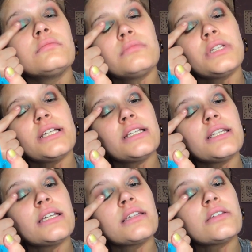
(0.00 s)

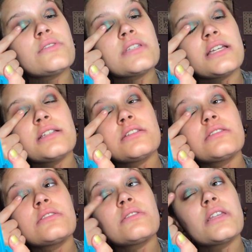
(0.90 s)
Blending those
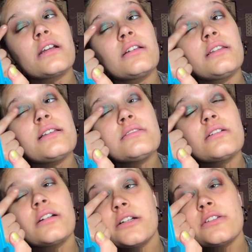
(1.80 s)
edges so they are less
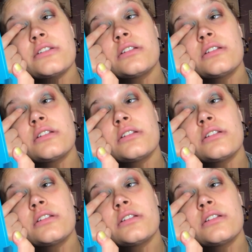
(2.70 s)
harsh.